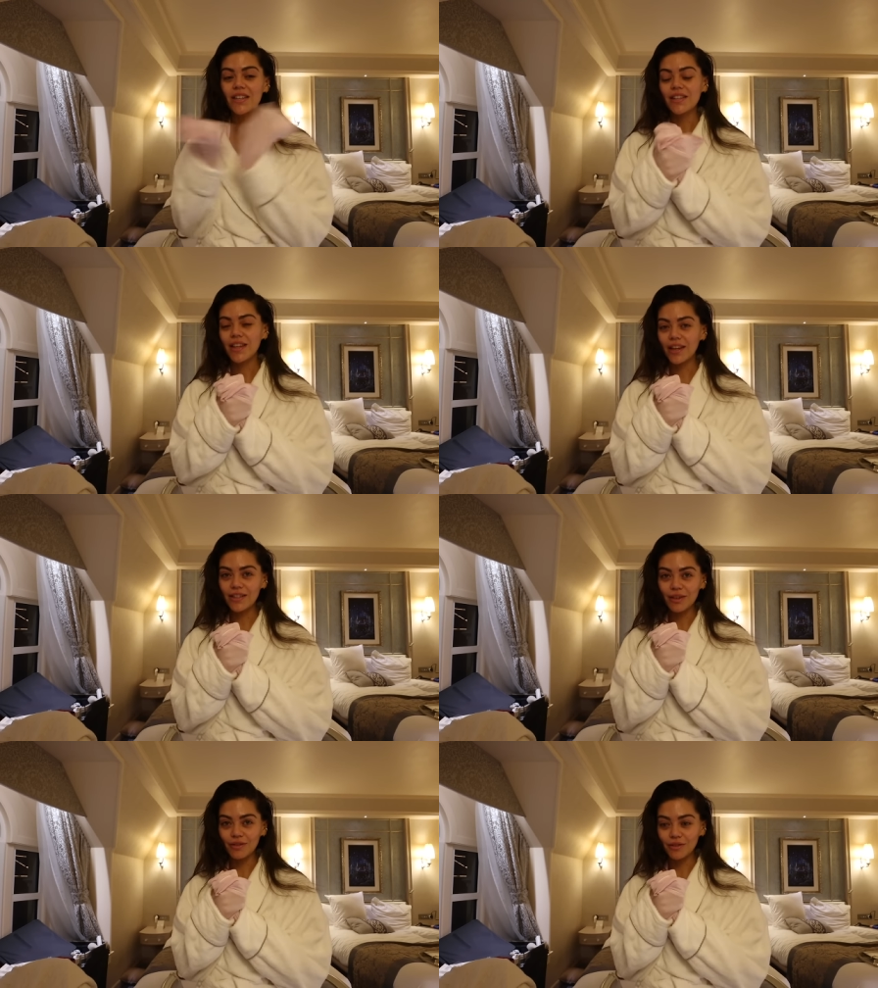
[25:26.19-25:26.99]
Thank you you
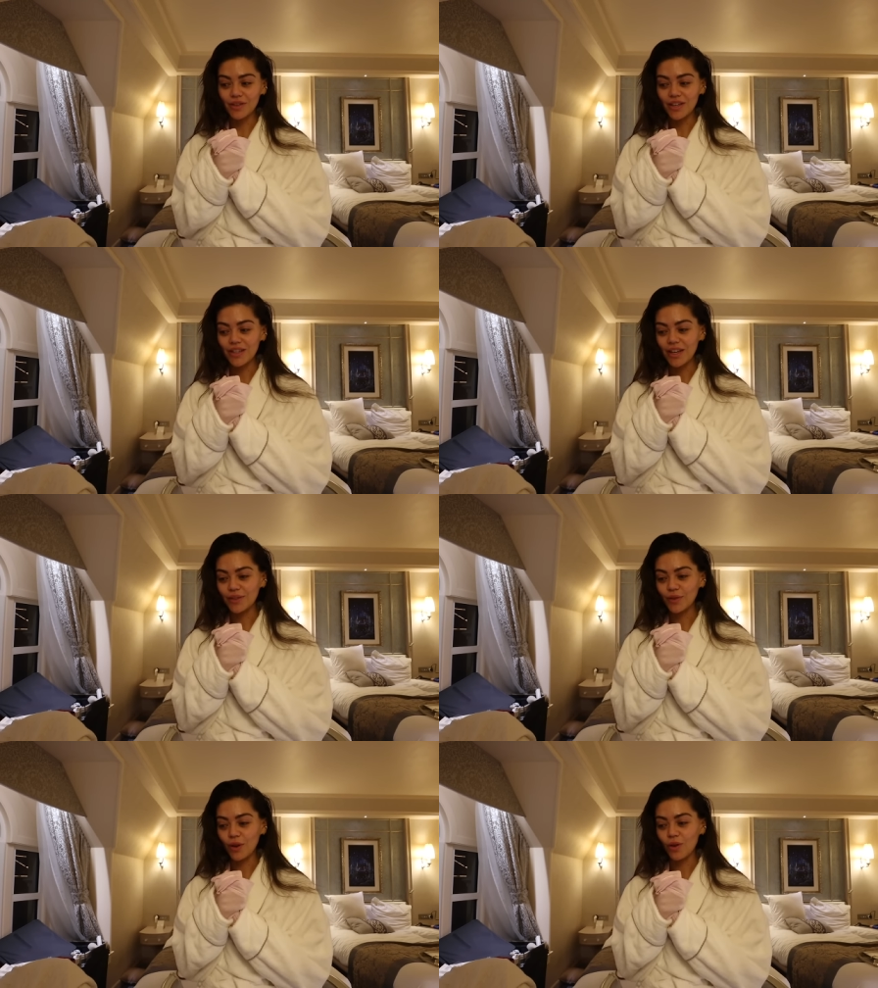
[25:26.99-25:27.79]
so much for watching
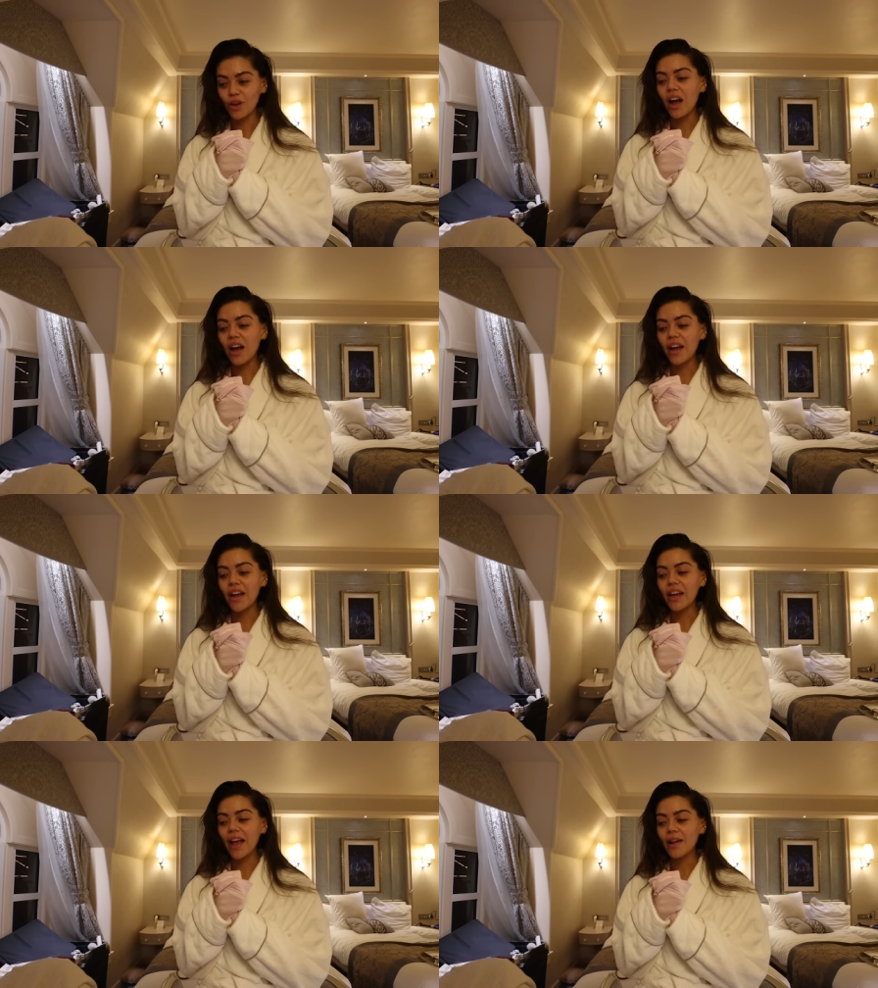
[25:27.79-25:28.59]
today's vlog.
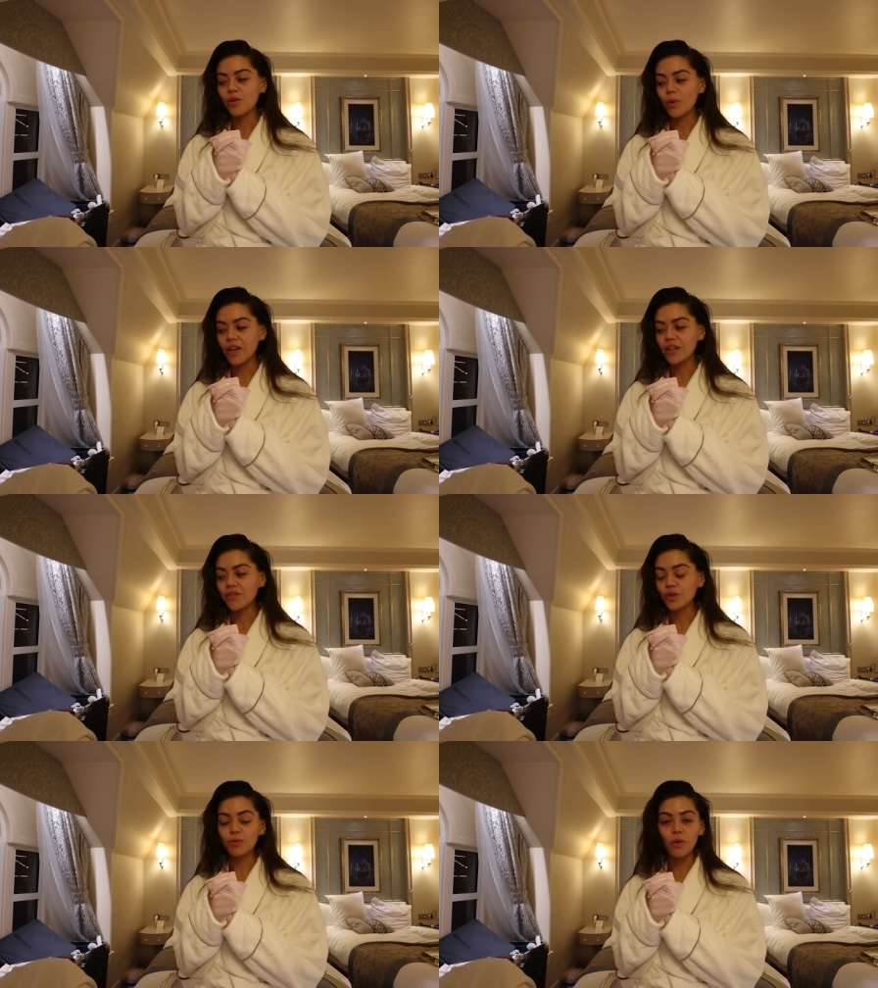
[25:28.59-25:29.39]
I cannot wait
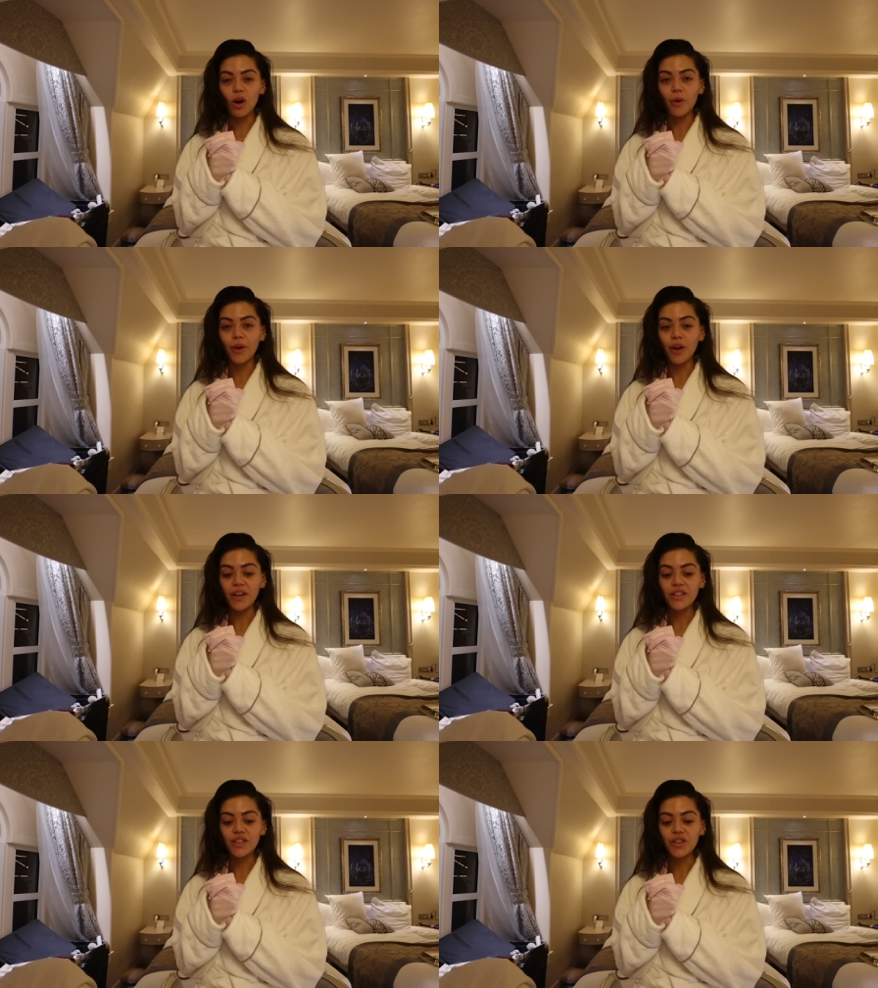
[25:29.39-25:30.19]
for tomorrow. We're going
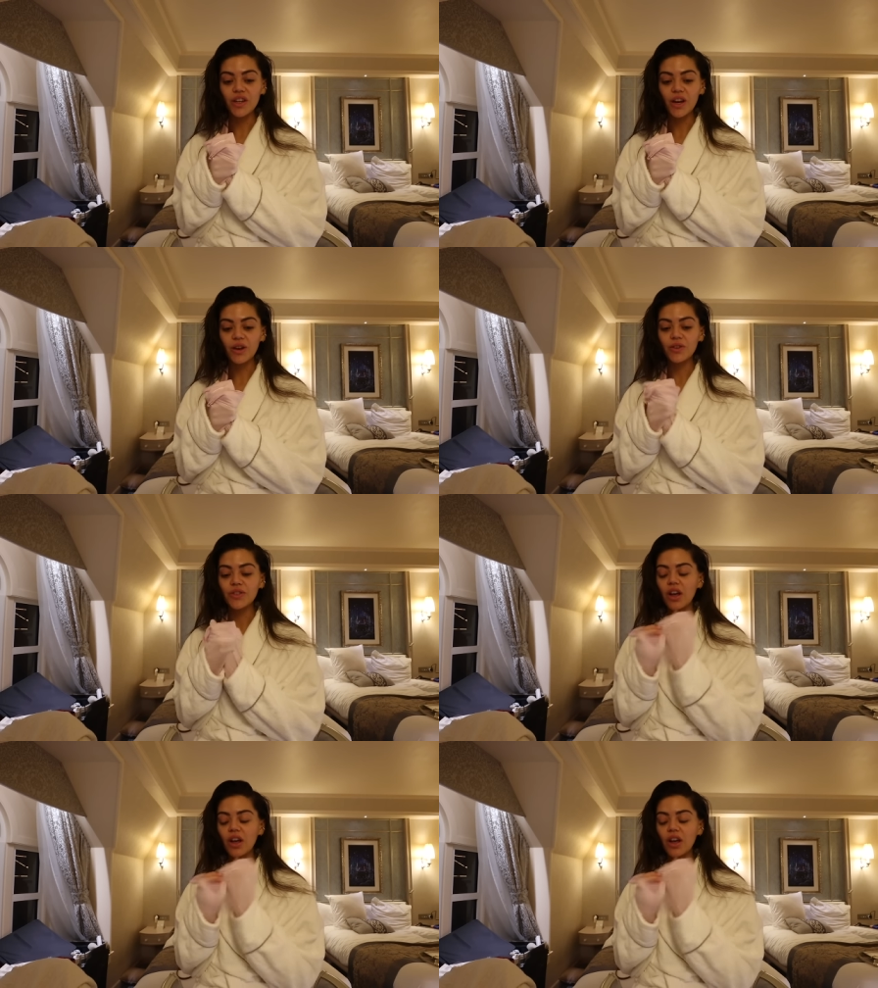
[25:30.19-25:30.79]
in studios.